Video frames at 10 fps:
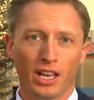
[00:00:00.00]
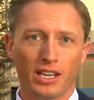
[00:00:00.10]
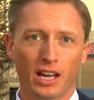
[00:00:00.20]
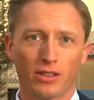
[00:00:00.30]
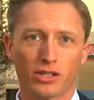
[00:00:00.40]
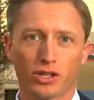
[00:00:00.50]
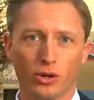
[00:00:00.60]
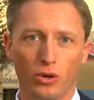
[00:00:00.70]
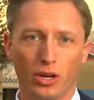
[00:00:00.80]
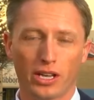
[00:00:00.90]
Now, the
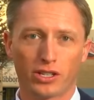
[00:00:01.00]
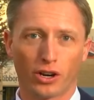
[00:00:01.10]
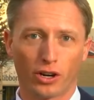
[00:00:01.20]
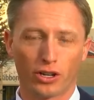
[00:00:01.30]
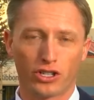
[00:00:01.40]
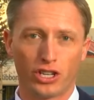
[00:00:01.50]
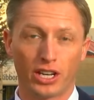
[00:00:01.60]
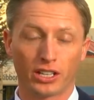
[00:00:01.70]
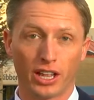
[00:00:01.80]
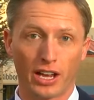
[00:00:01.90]
school has urged
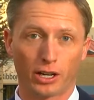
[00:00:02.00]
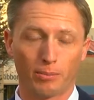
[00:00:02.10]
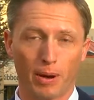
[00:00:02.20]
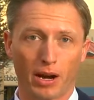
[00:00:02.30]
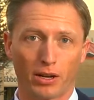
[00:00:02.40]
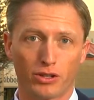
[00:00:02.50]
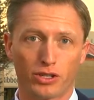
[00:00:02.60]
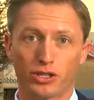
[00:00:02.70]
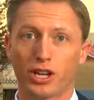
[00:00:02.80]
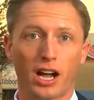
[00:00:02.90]
in a letter
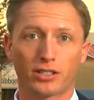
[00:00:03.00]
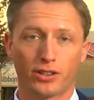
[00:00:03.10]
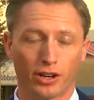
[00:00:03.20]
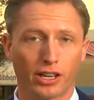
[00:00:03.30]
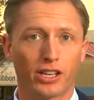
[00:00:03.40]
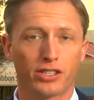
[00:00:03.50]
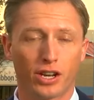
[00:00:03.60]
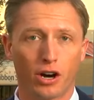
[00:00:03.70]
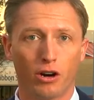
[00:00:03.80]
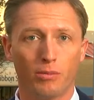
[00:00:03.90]
parents to talk to their kids
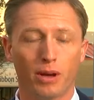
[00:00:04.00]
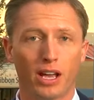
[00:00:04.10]
at home